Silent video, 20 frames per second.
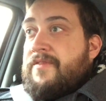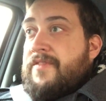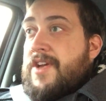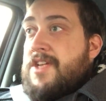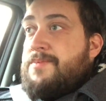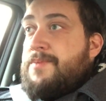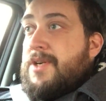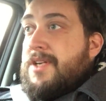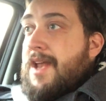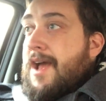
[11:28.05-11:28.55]

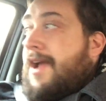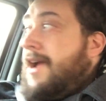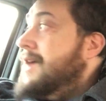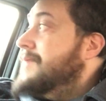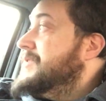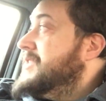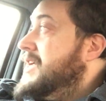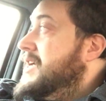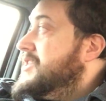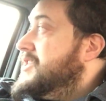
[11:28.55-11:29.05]

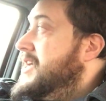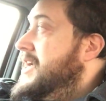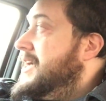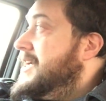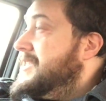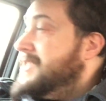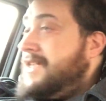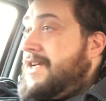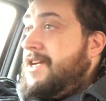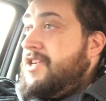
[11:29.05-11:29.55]

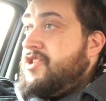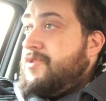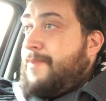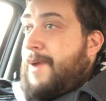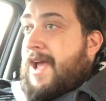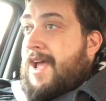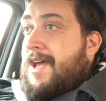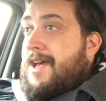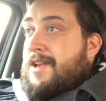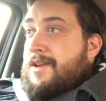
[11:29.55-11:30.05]
facebook.com/Higgins in
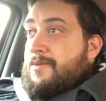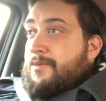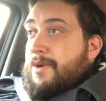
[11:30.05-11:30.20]
Japan,